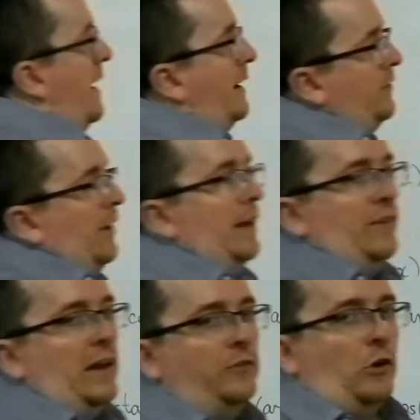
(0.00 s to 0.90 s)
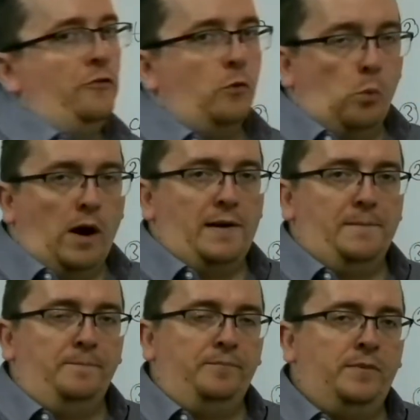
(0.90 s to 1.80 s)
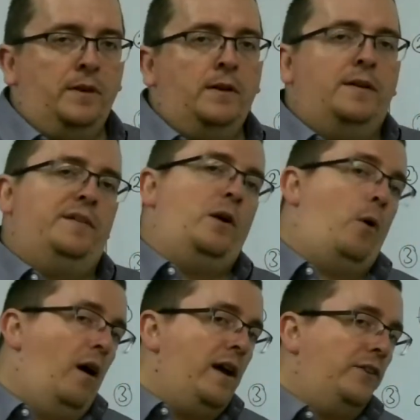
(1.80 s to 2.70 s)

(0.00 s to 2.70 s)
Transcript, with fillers: the x as x over 1. Now I